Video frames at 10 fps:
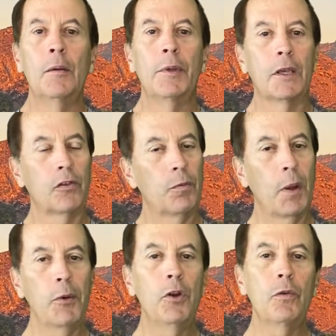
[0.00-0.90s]
Because
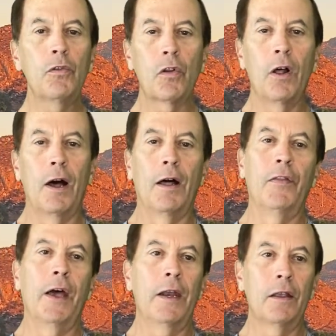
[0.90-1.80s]
remember Newton's law,
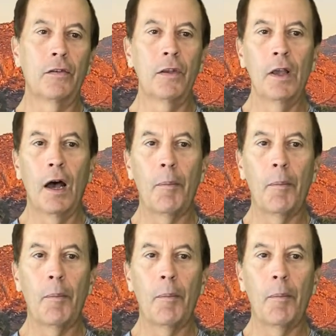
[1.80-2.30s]
and that is a